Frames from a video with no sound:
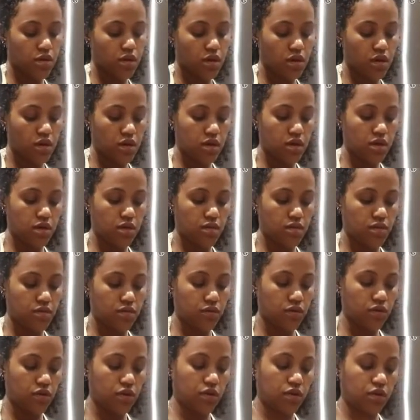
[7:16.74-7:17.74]
Okay,
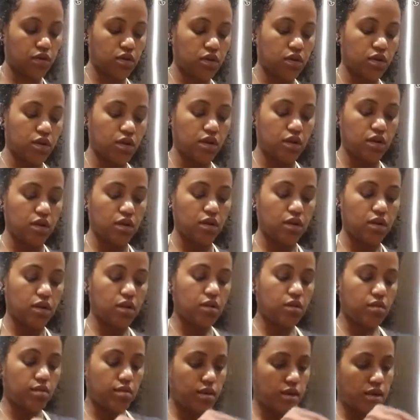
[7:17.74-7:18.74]
just gonna get a
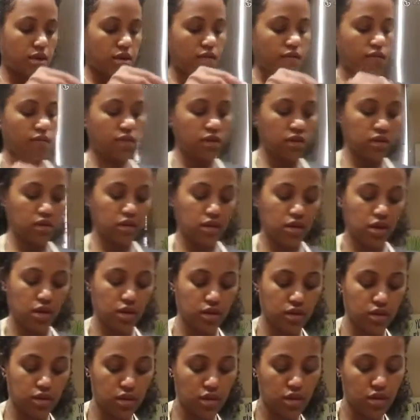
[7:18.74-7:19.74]
little bit of the
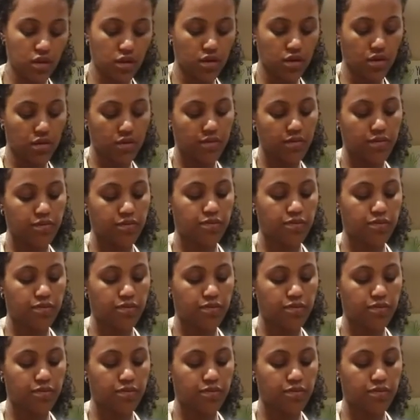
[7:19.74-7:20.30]
sauce here.